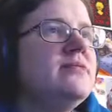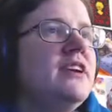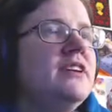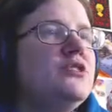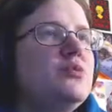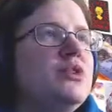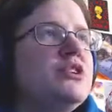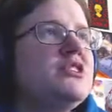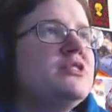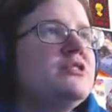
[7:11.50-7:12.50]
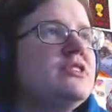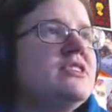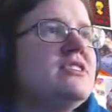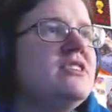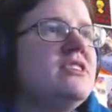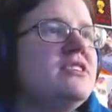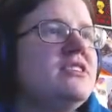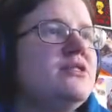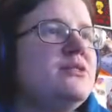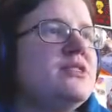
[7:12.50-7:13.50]
There's a person over there
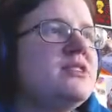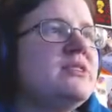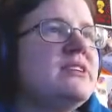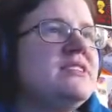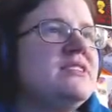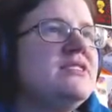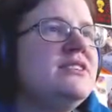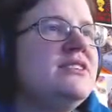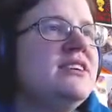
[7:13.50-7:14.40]
doing this quest too.